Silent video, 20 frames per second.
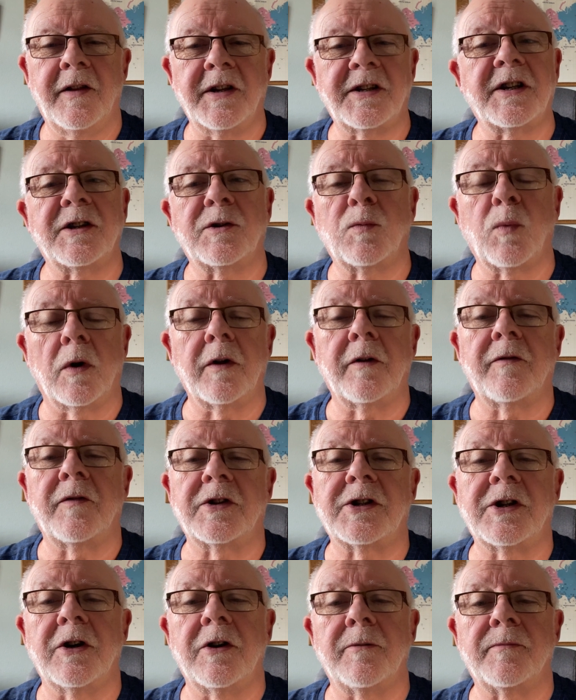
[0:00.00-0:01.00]
This is one
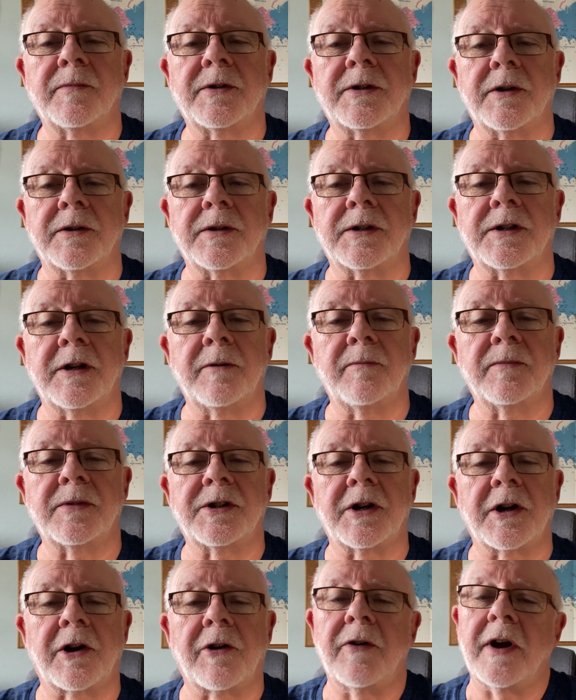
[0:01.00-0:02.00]
of the terms that
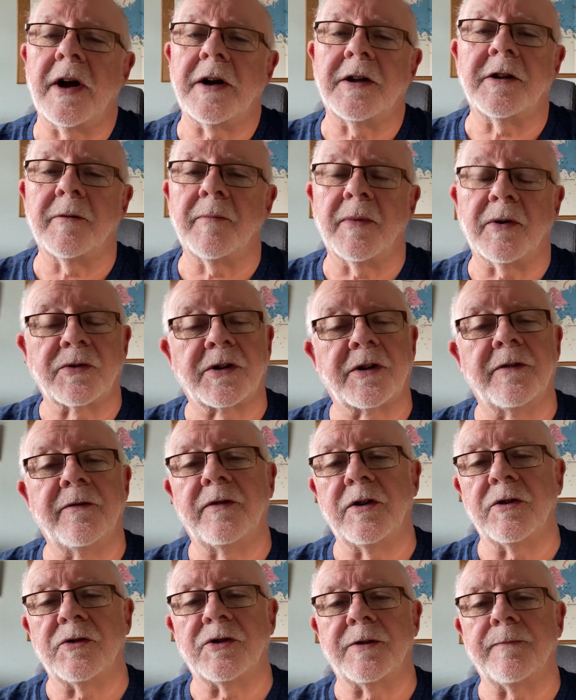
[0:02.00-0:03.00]
seems to create the most
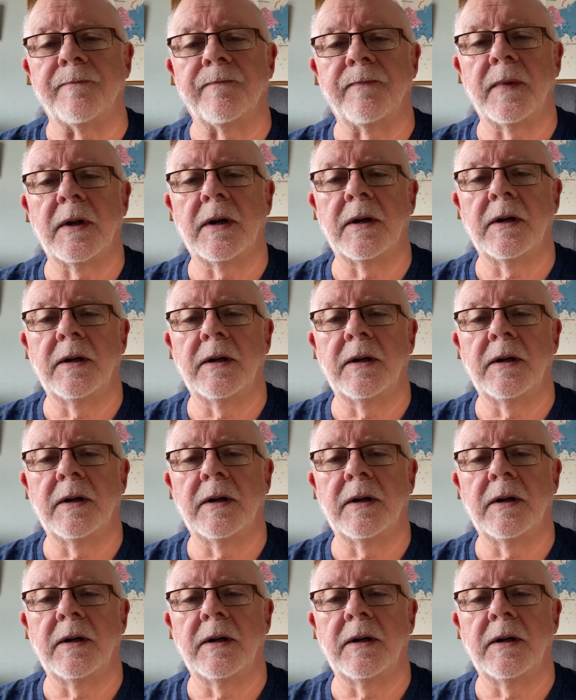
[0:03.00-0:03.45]
confusion.